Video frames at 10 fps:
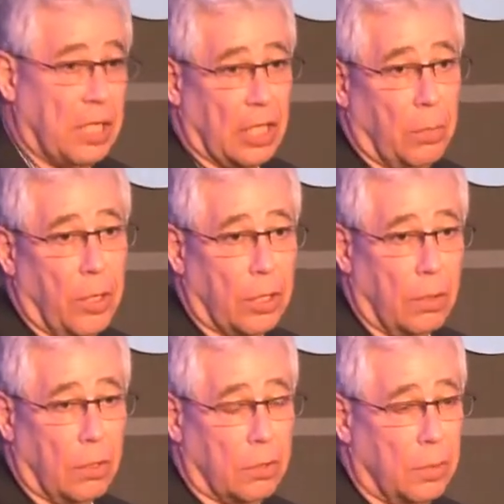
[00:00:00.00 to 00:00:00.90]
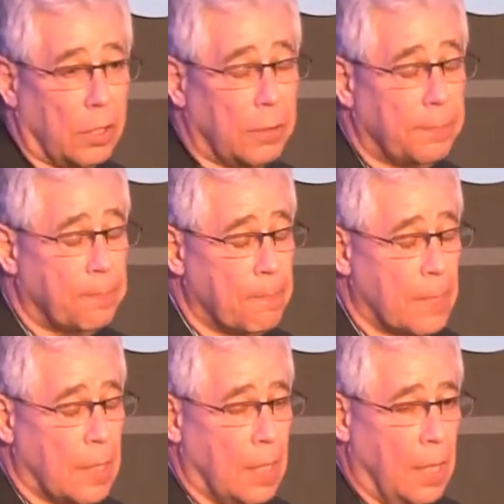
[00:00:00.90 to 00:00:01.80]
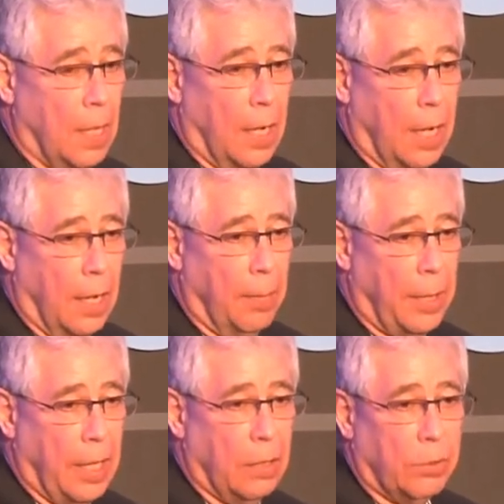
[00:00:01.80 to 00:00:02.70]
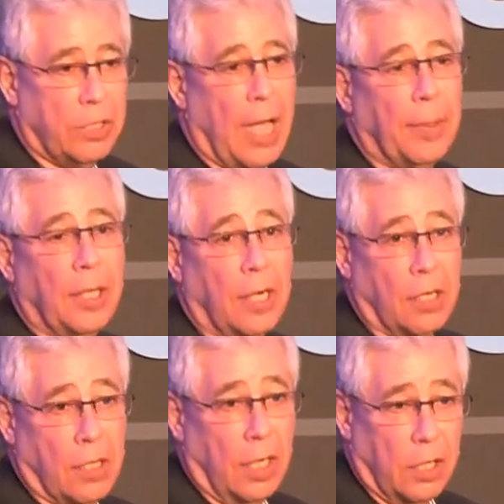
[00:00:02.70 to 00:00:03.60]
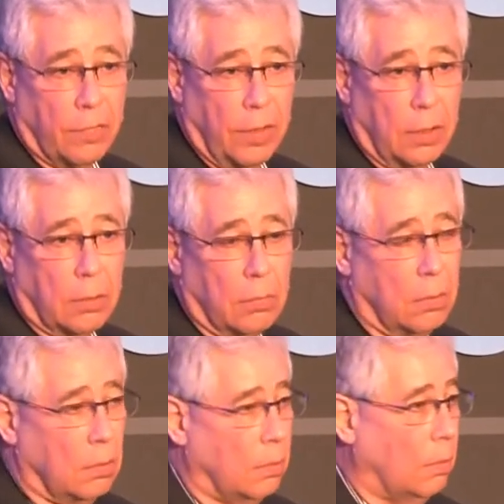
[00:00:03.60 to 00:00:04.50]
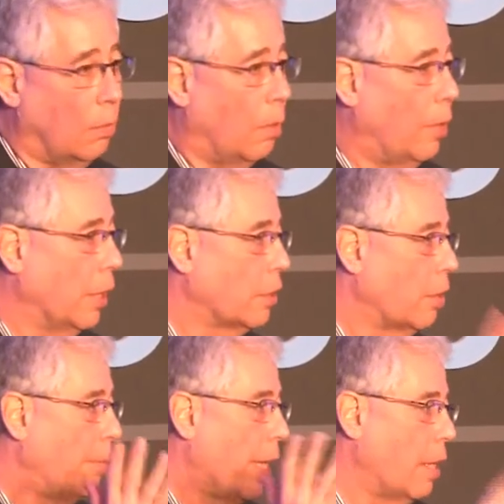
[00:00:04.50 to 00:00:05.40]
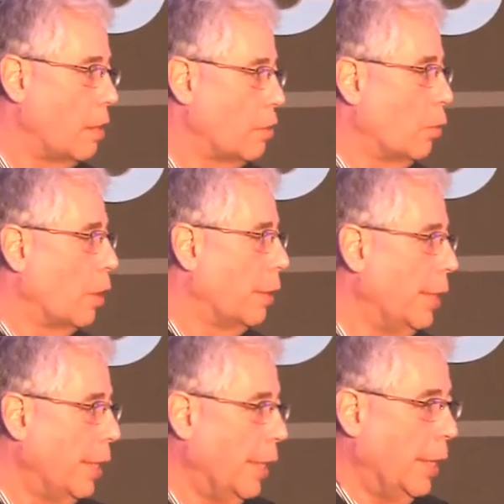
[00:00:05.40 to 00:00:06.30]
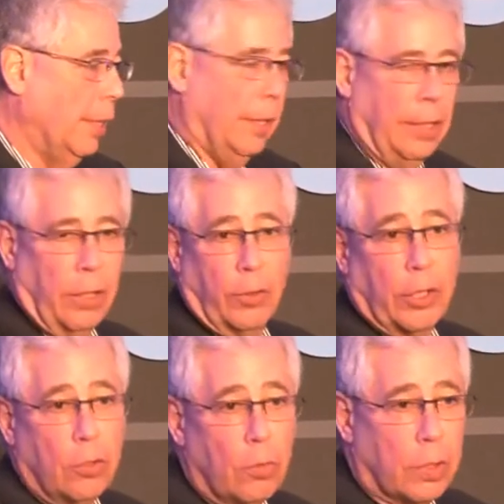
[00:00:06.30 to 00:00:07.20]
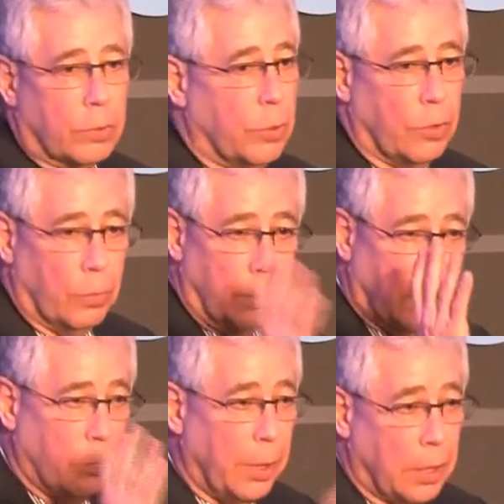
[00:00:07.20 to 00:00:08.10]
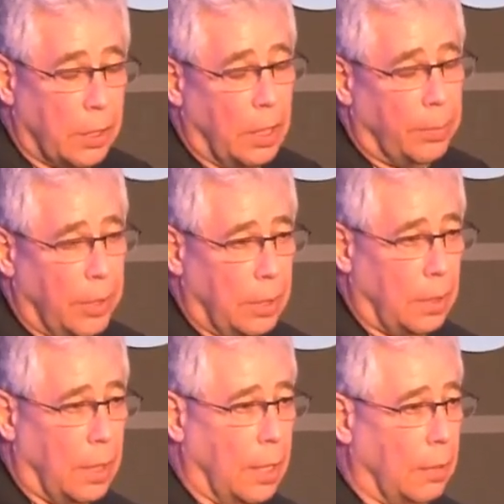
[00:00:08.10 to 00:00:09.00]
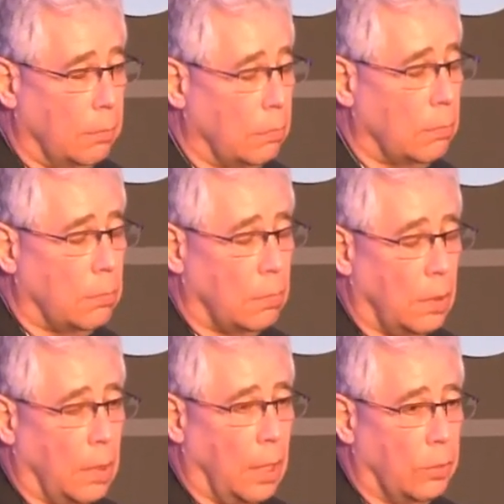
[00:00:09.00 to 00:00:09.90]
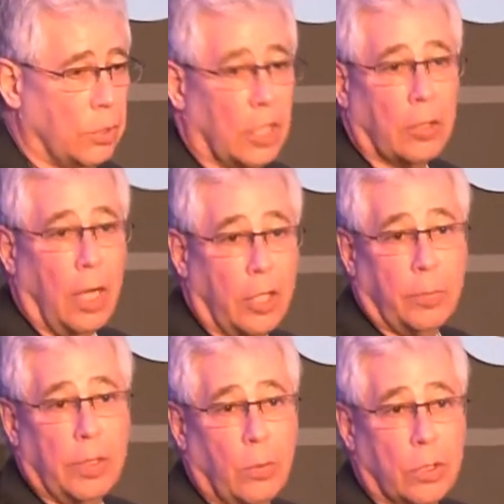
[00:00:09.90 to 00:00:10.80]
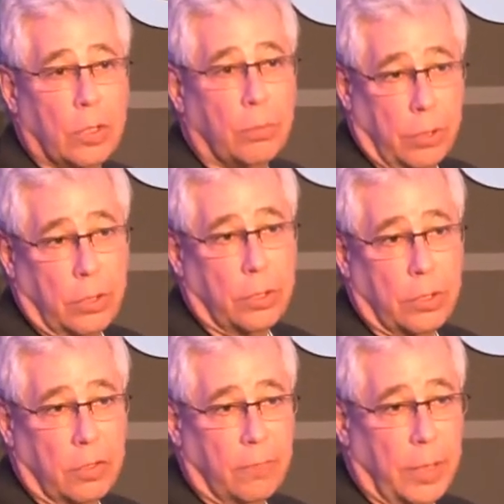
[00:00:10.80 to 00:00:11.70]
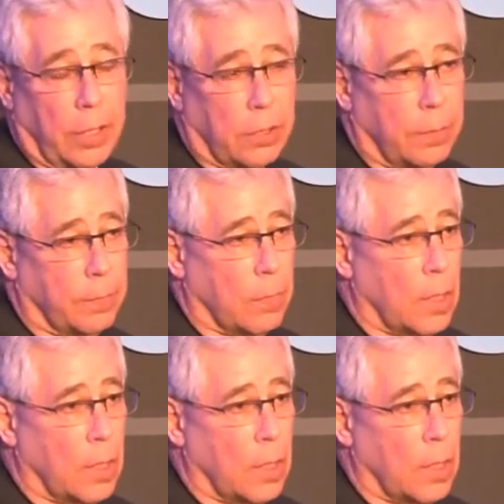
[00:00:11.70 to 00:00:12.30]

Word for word: South America, North America. Um, and it was dominant in, in its field. Um, among its competitors were Illinois Toolworks, which is a much bigger company, um, and which ultimately was the purchaser of Binks.